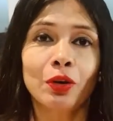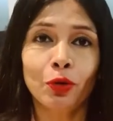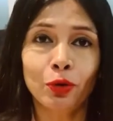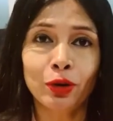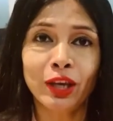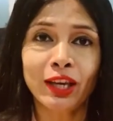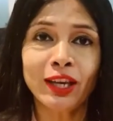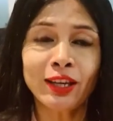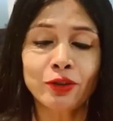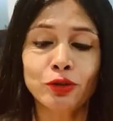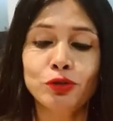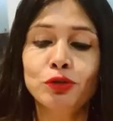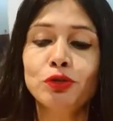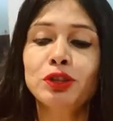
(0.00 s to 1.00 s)
Okay,
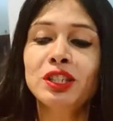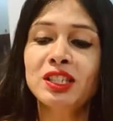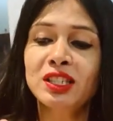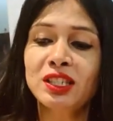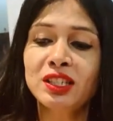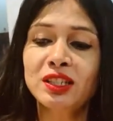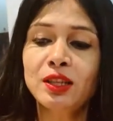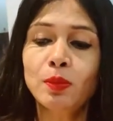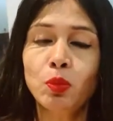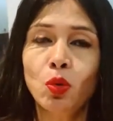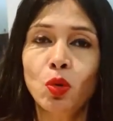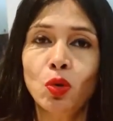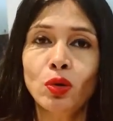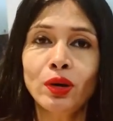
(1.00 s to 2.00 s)
so this is the
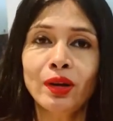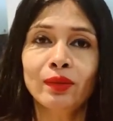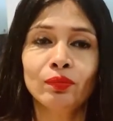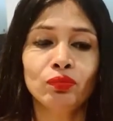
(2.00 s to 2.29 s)
bone,